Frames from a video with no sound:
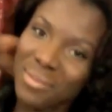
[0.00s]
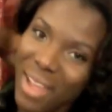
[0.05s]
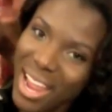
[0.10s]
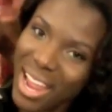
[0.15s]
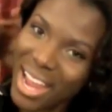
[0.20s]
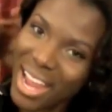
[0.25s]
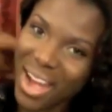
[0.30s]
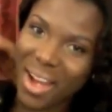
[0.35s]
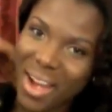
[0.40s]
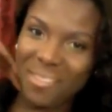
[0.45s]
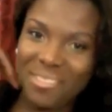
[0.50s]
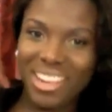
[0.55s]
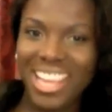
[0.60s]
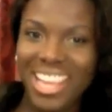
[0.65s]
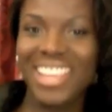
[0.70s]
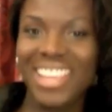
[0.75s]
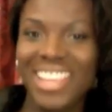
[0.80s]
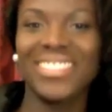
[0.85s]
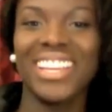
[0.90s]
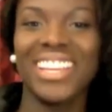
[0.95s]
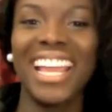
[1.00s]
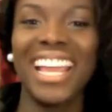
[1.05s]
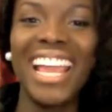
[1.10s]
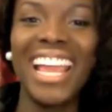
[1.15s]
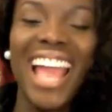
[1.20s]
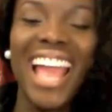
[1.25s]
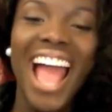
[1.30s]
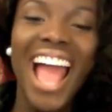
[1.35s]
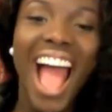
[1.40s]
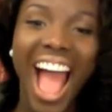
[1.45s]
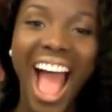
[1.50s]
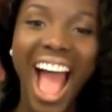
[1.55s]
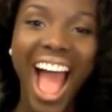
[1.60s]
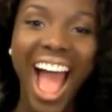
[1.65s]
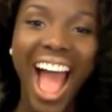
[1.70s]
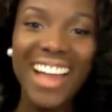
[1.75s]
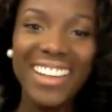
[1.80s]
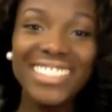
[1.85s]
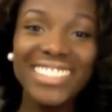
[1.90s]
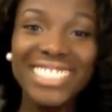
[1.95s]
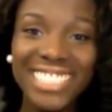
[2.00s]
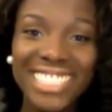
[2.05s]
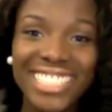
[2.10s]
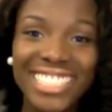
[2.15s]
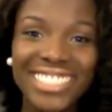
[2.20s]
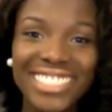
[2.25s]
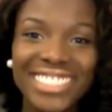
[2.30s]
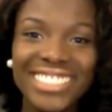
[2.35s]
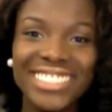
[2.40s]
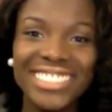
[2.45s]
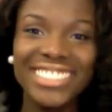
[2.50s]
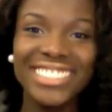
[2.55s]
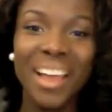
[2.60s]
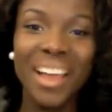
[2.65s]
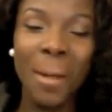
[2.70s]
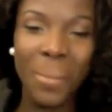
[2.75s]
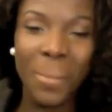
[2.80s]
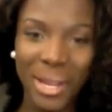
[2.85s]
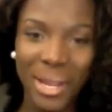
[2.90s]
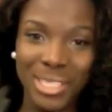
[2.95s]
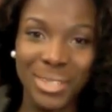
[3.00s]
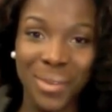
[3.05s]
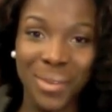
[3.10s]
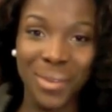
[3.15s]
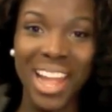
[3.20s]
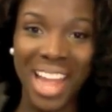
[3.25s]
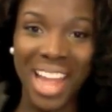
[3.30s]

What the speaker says: my hair wavy, I'll include a picture right